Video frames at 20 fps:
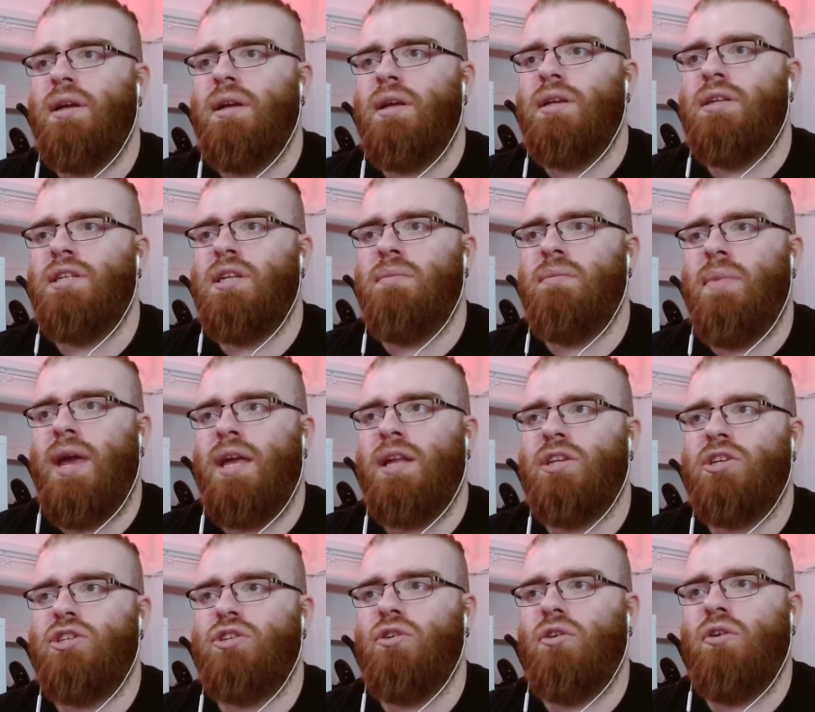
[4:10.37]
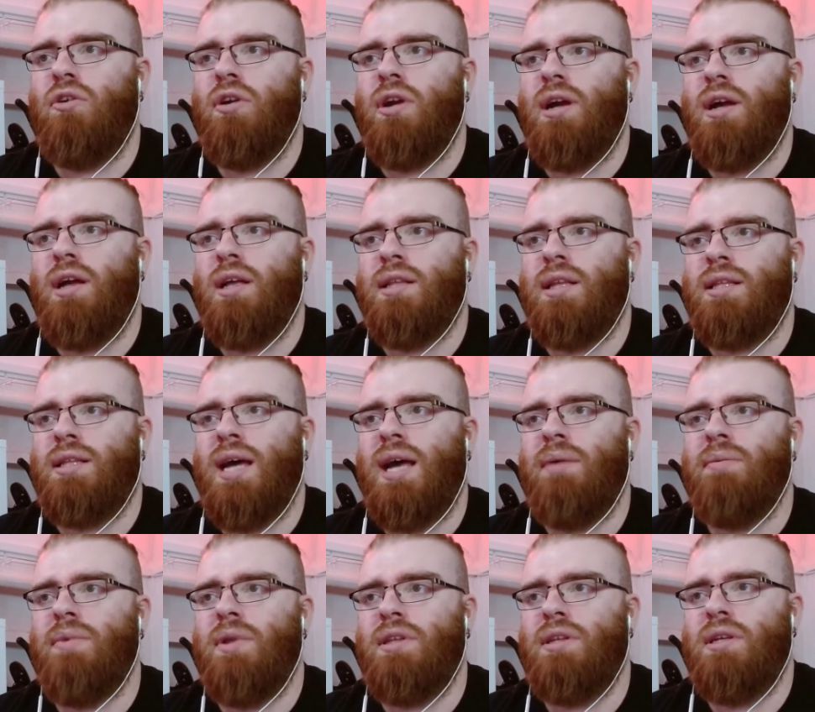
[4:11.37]
she made sure at the time
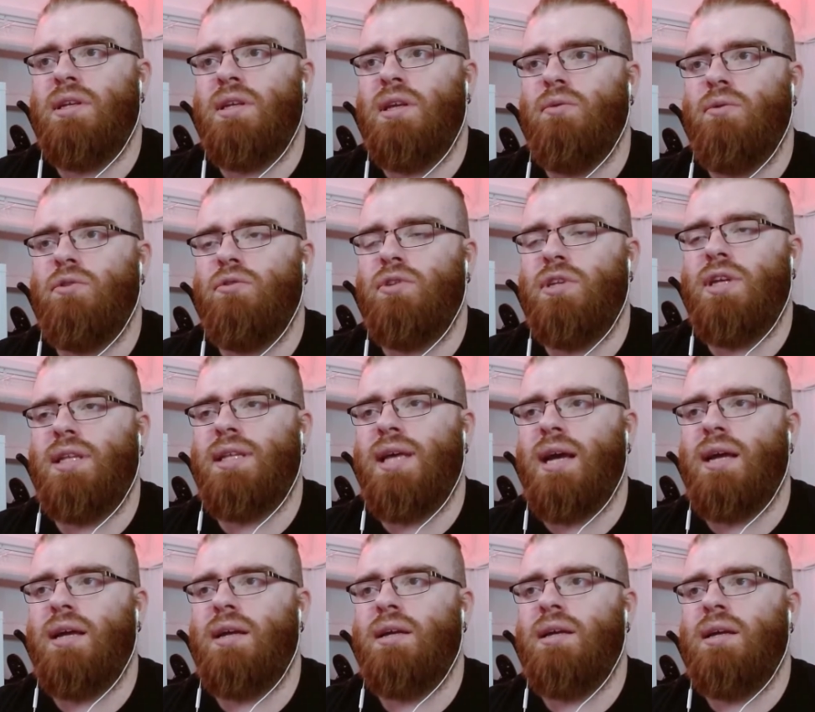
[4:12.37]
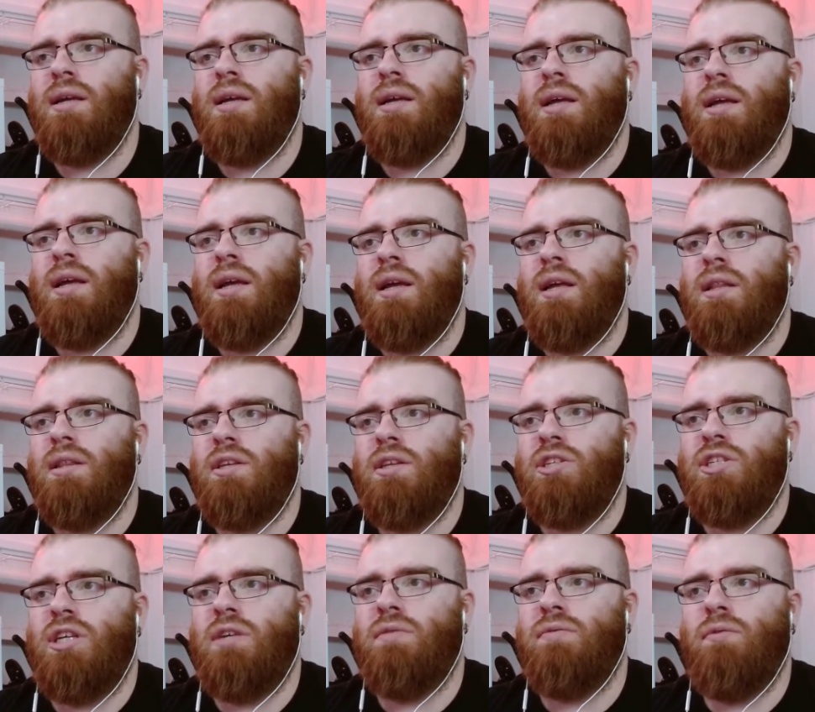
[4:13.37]
that he would do the attack, the
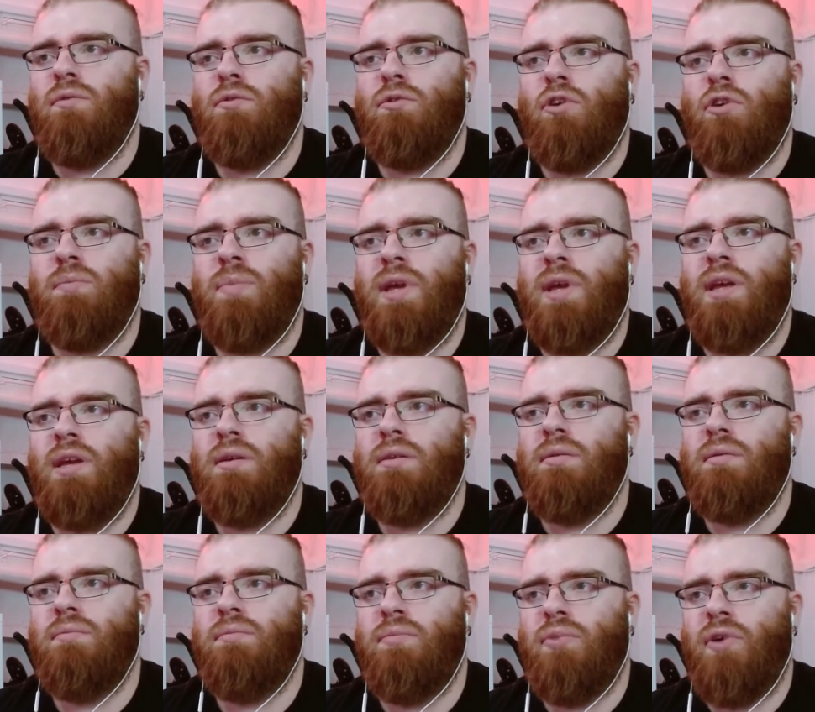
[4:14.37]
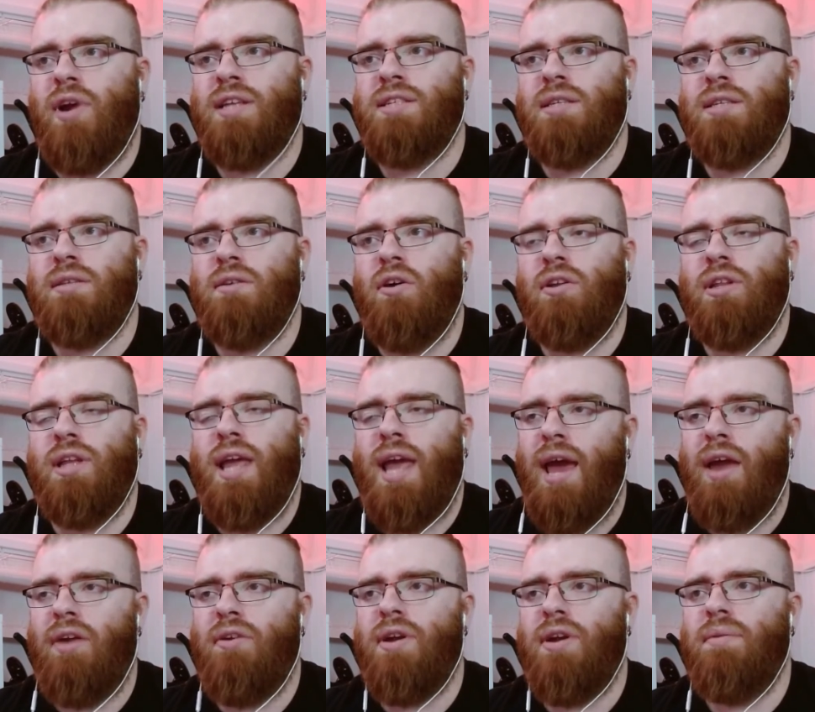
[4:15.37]
chief would not be present on the
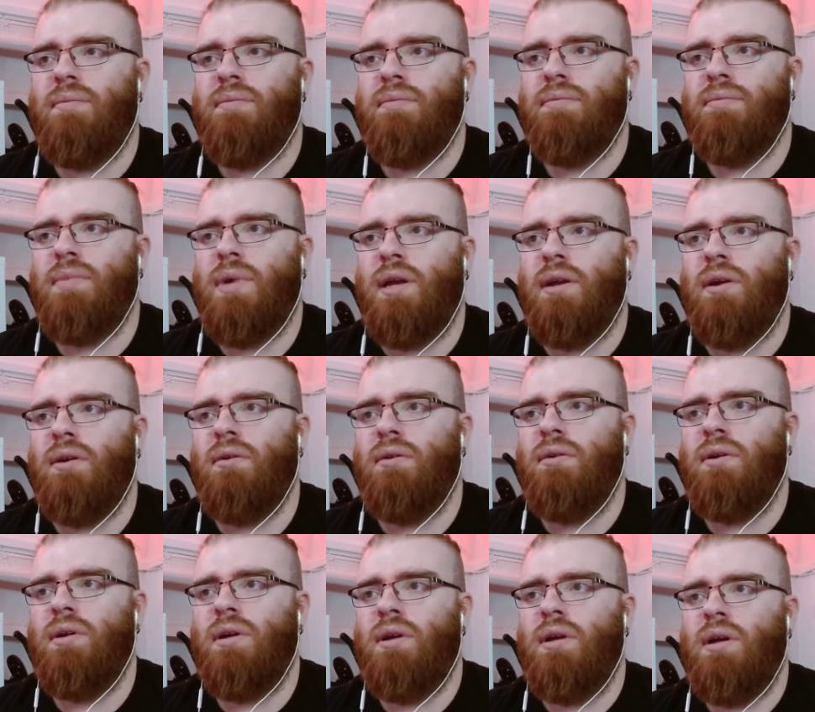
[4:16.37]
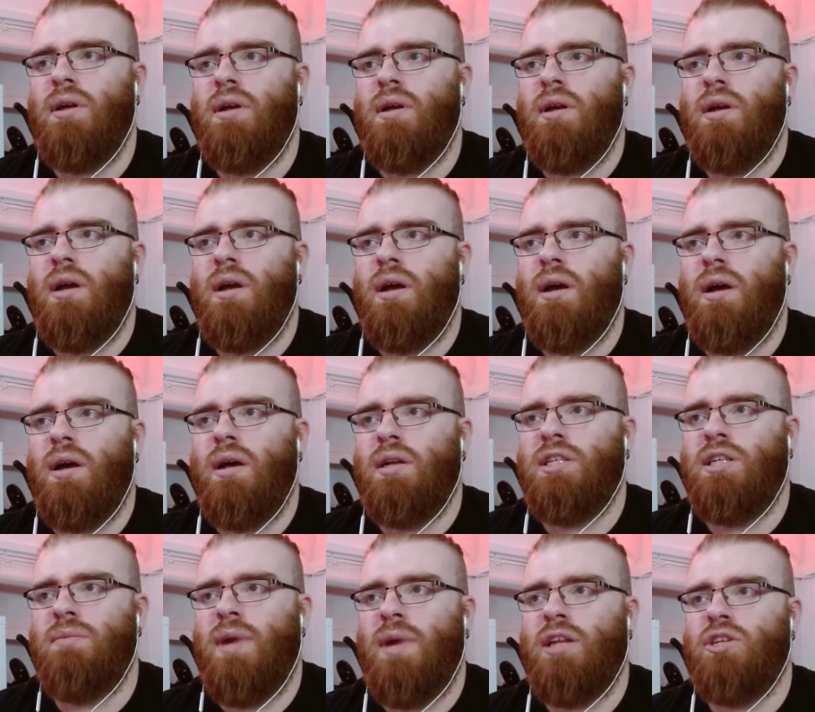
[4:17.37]
area. You know, uh,
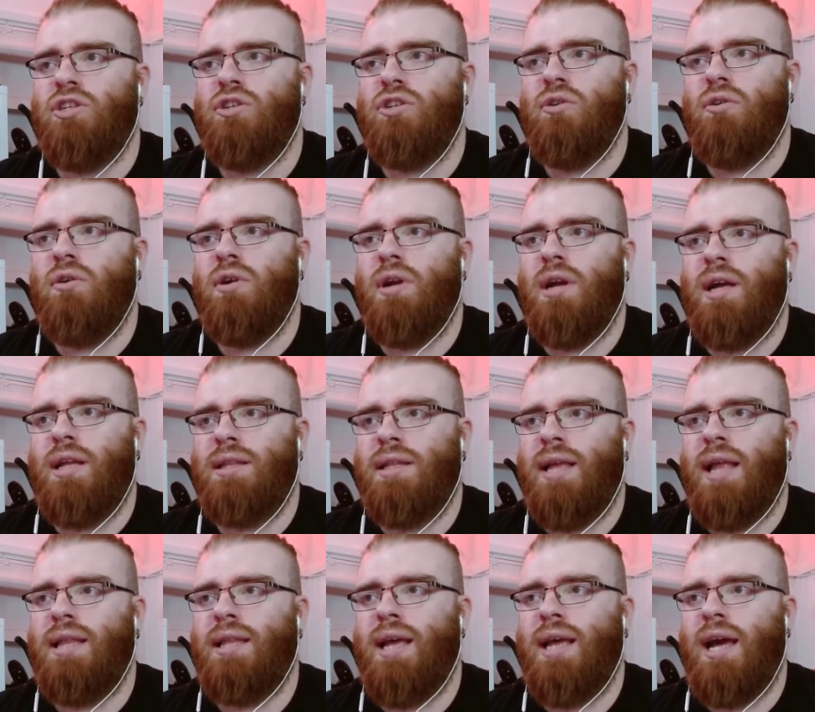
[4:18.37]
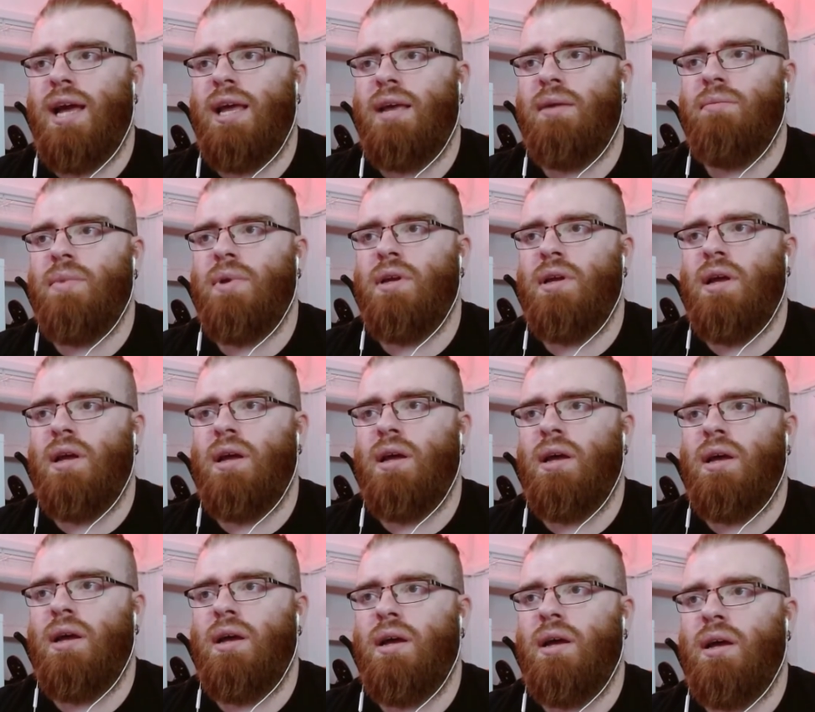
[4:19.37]
she made sure at that time
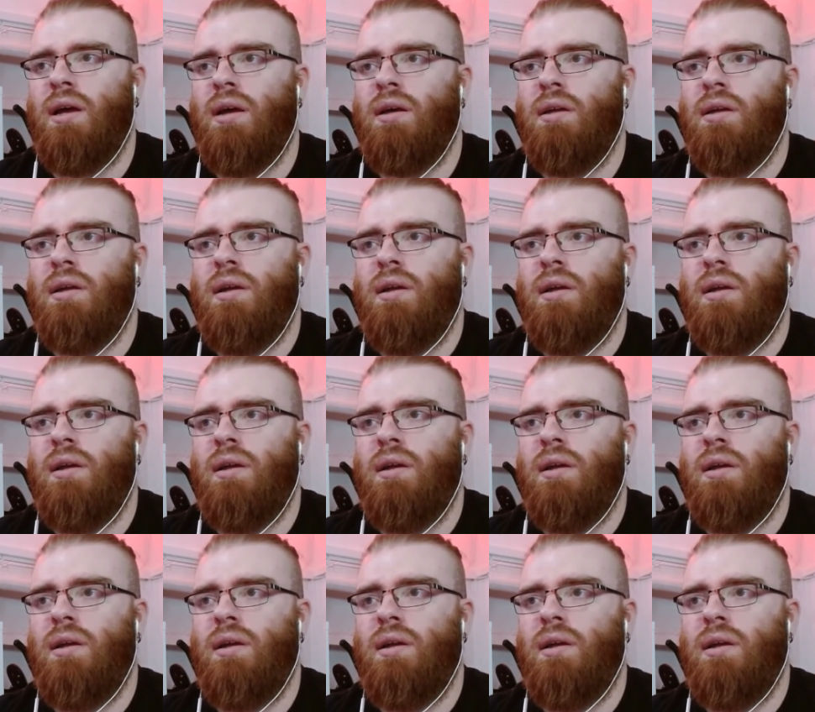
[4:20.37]
uh,